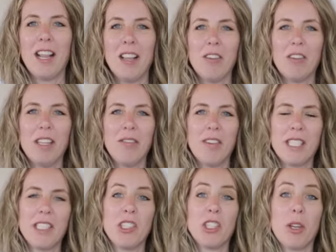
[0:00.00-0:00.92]
Hello. Hello, clean
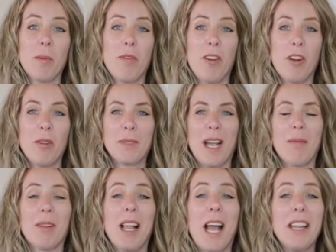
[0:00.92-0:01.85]
freaks and germaphobes.
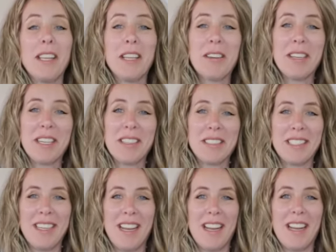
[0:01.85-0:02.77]
I'm glad that you're here
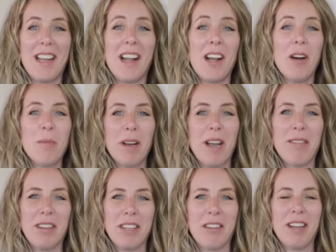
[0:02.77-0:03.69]
today. I hope you're
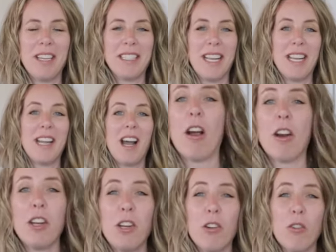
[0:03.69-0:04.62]
having a great day.
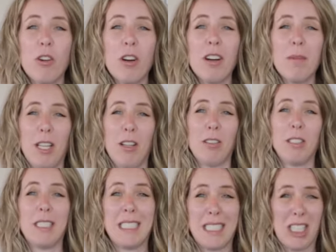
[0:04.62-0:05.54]
Are your
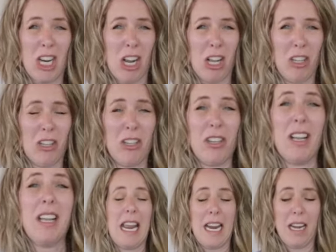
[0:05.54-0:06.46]
pillows
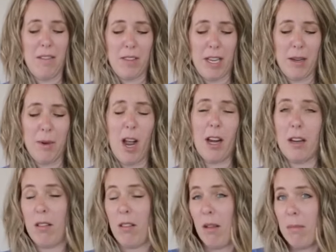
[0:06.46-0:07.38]
discolored and have they
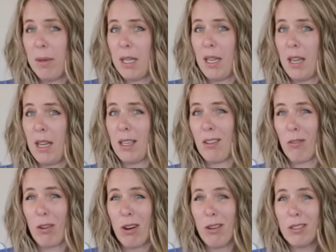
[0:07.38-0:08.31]
gotten lumpy and
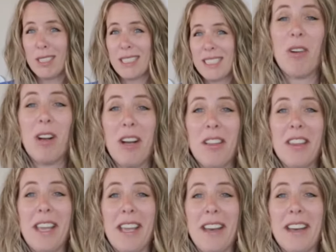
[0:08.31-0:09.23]
gross? Well,
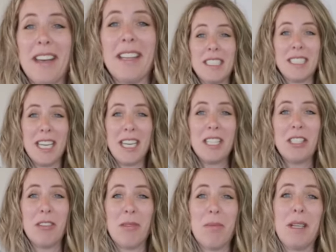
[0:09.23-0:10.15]
then stay
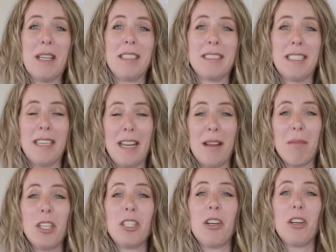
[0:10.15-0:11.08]
tuned because today
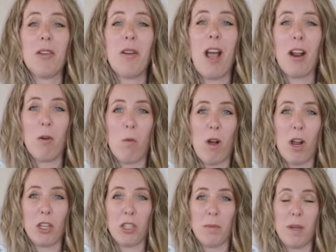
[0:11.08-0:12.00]
I'm gonna to show you how to
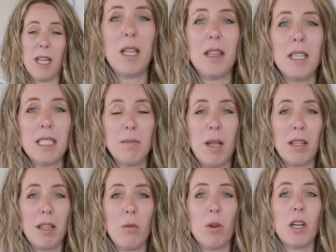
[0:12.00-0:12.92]
wash them. In this
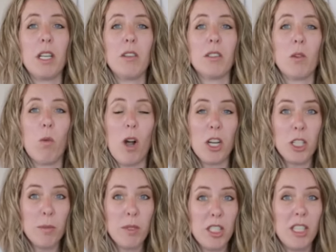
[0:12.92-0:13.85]
method, we're gonna use a
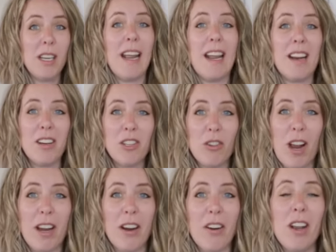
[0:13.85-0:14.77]
washing machine and a
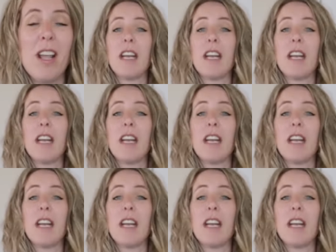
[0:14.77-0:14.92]
dryer.